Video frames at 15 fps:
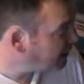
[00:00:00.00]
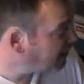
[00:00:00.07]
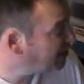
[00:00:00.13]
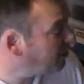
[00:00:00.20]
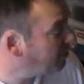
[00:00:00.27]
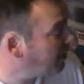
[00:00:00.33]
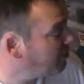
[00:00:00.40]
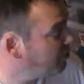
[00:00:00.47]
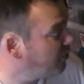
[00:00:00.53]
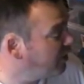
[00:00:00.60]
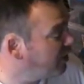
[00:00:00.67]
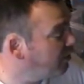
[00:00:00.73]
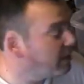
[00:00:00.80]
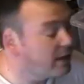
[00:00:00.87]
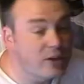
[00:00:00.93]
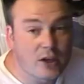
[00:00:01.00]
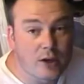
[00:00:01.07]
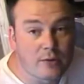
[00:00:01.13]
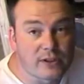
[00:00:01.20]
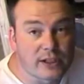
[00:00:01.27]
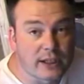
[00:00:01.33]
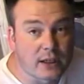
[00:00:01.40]
This is the battery that I've been
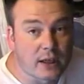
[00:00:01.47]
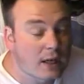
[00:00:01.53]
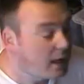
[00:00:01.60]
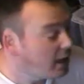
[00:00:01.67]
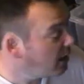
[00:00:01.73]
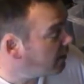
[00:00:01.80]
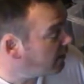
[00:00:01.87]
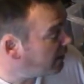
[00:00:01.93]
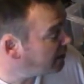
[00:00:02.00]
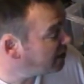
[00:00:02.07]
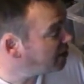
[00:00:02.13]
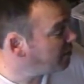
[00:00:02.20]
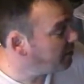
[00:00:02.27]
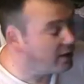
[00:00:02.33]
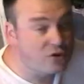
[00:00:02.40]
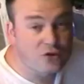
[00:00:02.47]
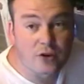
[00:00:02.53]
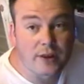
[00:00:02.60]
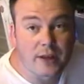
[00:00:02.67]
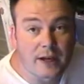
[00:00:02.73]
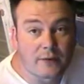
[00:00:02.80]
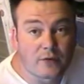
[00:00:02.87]
using. This is the
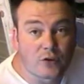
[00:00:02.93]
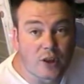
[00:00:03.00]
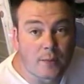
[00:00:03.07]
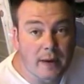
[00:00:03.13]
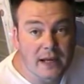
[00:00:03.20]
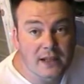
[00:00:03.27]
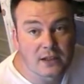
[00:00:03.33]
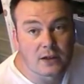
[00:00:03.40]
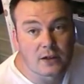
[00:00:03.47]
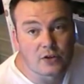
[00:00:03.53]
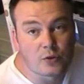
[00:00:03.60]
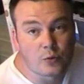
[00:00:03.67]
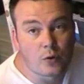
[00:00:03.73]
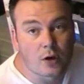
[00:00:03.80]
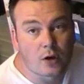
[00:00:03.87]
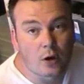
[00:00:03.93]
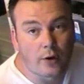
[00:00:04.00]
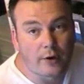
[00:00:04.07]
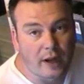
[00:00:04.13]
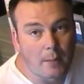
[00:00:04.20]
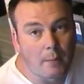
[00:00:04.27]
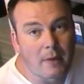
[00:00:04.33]
battery that I've done the maintenance work
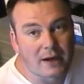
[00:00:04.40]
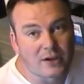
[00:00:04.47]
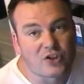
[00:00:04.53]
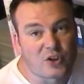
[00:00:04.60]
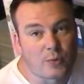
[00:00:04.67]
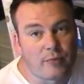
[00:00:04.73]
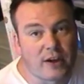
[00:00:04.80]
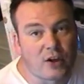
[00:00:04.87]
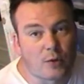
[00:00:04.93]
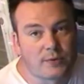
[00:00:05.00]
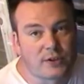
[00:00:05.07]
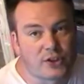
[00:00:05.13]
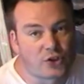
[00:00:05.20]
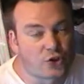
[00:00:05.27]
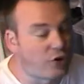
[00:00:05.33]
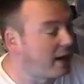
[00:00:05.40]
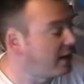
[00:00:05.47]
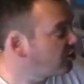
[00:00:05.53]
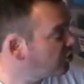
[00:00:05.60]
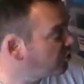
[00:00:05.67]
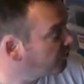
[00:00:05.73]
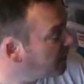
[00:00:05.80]
on and managed to bring up to
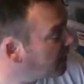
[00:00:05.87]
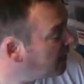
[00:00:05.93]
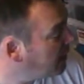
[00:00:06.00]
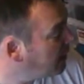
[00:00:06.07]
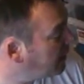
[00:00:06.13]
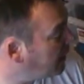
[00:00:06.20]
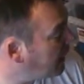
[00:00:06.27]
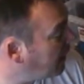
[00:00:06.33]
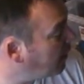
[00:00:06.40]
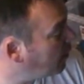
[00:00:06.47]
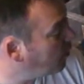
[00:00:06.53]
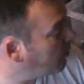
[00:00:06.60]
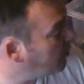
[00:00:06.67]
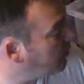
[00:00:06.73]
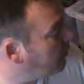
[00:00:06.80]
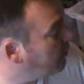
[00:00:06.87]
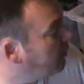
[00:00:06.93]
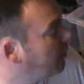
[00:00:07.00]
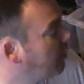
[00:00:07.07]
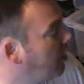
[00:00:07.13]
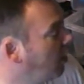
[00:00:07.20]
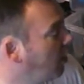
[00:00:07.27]
scratch. Now,
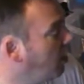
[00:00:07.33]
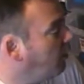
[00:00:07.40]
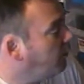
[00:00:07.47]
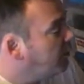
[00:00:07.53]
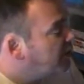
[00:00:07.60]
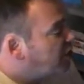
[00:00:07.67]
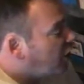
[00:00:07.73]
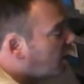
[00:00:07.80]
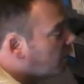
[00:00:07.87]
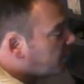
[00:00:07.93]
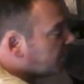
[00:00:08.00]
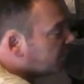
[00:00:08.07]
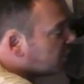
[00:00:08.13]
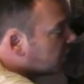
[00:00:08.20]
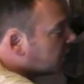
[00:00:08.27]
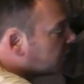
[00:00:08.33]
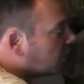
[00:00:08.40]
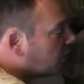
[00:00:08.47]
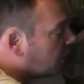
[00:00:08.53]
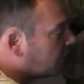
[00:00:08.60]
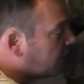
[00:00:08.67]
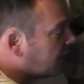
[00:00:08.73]
on the top, you've
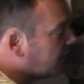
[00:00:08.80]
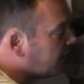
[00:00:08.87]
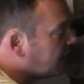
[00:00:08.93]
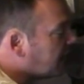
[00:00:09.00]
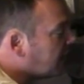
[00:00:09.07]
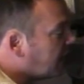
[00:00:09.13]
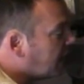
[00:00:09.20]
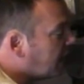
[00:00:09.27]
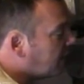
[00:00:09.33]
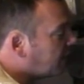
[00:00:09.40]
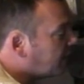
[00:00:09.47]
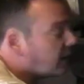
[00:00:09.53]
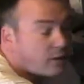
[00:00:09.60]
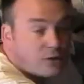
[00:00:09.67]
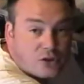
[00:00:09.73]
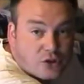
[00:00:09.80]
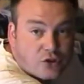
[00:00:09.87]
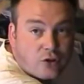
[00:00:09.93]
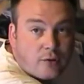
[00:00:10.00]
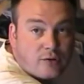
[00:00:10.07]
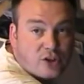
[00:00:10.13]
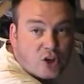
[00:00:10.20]
got the, uh, the little
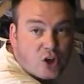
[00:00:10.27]
screw